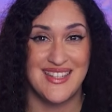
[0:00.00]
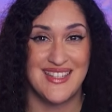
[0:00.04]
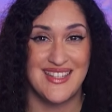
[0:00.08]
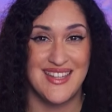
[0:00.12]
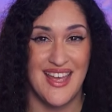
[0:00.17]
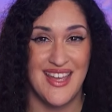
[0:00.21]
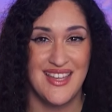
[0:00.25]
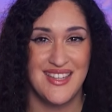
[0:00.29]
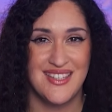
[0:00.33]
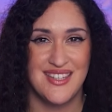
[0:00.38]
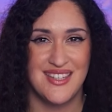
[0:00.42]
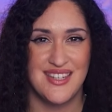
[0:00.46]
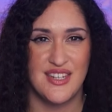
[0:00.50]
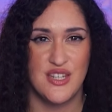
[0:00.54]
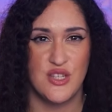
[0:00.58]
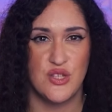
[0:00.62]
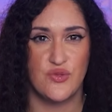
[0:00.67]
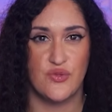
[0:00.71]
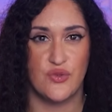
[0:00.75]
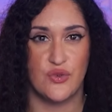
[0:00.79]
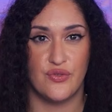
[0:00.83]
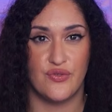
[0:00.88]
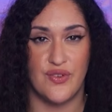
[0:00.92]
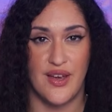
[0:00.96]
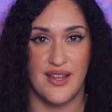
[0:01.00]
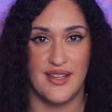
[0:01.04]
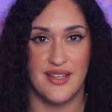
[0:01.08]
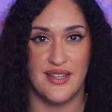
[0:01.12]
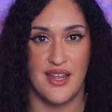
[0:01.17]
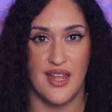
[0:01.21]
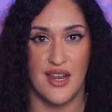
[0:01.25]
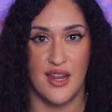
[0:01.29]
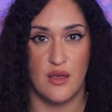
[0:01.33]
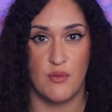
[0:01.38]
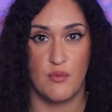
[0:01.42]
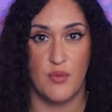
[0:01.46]
Test is for
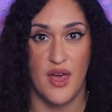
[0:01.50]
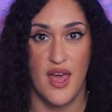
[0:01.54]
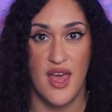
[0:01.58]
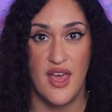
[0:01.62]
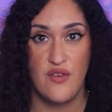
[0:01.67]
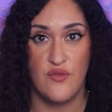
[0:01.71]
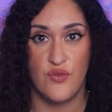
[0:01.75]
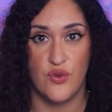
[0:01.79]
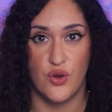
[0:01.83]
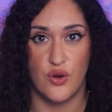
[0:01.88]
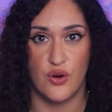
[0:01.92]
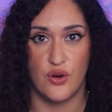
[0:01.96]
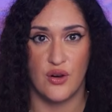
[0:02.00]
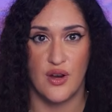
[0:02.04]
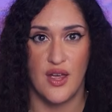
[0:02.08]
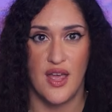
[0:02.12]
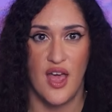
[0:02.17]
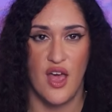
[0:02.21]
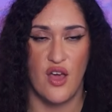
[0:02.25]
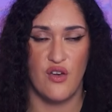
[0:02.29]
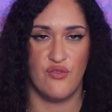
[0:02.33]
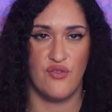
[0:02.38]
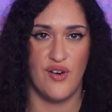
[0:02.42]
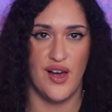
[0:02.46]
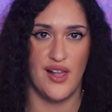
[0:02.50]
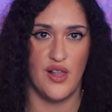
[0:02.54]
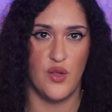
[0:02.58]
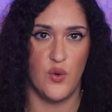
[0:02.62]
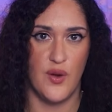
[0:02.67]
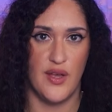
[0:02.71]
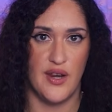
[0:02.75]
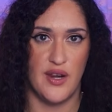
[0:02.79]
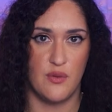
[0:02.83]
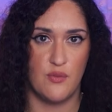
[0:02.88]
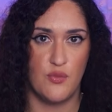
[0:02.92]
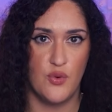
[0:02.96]
validating behavior,
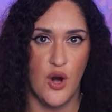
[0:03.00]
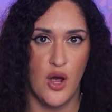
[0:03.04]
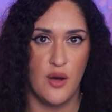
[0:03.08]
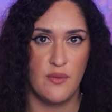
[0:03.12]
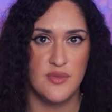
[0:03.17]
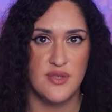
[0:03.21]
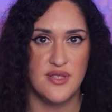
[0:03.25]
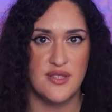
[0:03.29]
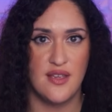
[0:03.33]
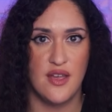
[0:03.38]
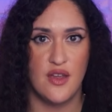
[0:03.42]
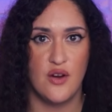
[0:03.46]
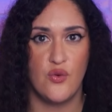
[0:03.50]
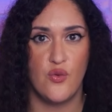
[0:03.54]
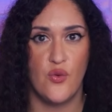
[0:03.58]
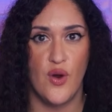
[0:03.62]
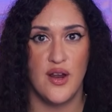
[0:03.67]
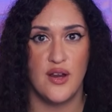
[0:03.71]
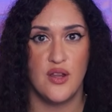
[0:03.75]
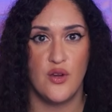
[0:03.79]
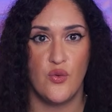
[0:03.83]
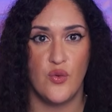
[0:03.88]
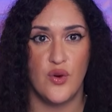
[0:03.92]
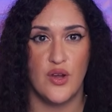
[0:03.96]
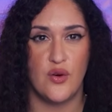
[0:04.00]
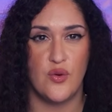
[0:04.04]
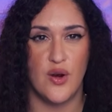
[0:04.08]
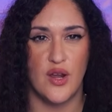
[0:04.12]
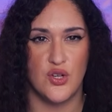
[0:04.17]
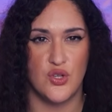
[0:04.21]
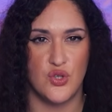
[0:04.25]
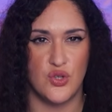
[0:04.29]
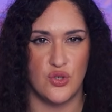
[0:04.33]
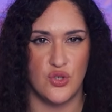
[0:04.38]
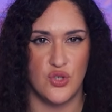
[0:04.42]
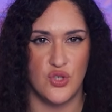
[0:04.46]
evaluating prompts, and running
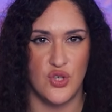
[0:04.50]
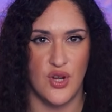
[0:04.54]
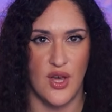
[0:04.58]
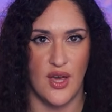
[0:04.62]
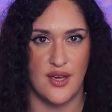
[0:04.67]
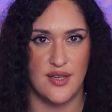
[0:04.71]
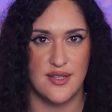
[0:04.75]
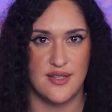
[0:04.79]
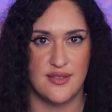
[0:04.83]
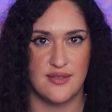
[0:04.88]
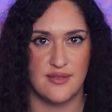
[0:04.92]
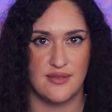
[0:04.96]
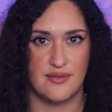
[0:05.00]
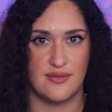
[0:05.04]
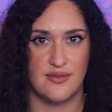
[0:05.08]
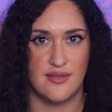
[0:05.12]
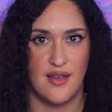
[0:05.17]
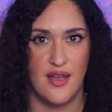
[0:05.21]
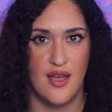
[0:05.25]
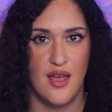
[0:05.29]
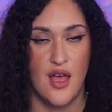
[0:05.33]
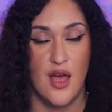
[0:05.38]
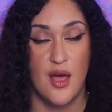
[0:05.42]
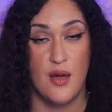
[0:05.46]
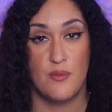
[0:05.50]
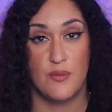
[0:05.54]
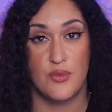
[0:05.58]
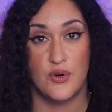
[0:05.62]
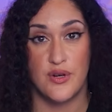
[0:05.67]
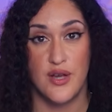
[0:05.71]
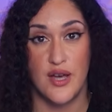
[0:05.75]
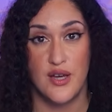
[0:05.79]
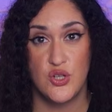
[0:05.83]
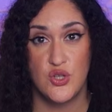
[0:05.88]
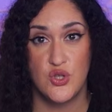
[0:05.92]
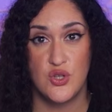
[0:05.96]
regression checks.
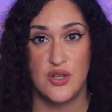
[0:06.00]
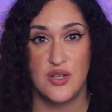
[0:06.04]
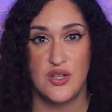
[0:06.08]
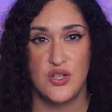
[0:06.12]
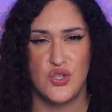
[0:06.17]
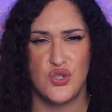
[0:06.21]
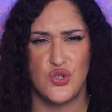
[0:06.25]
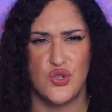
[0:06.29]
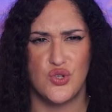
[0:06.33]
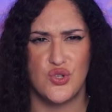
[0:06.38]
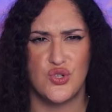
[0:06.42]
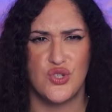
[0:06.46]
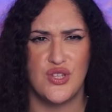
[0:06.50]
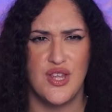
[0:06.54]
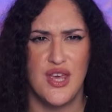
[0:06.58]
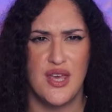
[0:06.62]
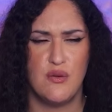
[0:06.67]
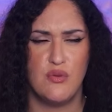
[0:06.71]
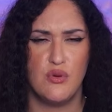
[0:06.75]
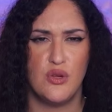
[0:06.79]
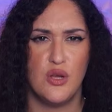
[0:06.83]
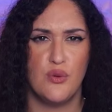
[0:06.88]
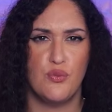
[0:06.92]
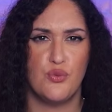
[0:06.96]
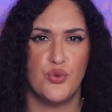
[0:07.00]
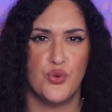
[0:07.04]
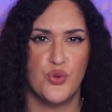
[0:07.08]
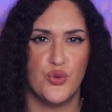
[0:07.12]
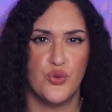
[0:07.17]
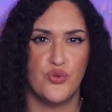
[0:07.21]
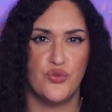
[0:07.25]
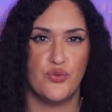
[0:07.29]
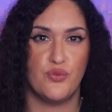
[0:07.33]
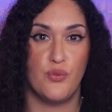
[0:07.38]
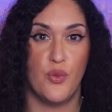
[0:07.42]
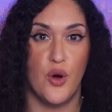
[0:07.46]
Production is your stable,
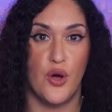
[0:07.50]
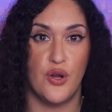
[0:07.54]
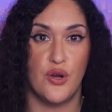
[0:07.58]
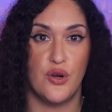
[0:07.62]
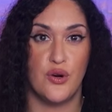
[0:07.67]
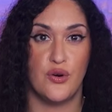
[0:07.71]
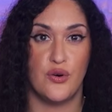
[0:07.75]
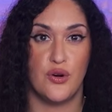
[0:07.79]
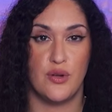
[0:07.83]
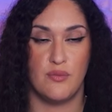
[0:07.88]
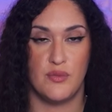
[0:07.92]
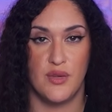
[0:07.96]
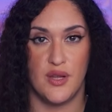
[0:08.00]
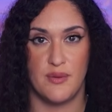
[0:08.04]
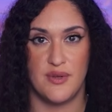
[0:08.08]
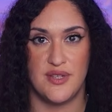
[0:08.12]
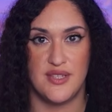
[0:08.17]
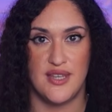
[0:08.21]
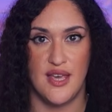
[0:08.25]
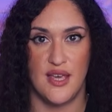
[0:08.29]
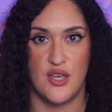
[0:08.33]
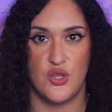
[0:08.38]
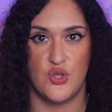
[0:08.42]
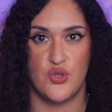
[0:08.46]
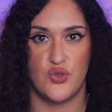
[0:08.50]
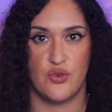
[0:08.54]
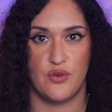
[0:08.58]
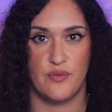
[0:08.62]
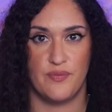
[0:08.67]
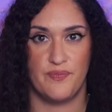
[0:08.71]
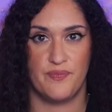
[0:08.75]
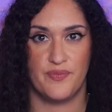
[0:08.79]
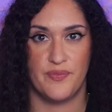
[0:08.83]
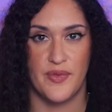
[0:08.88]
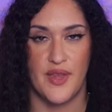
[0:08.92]
approved monitor implementation.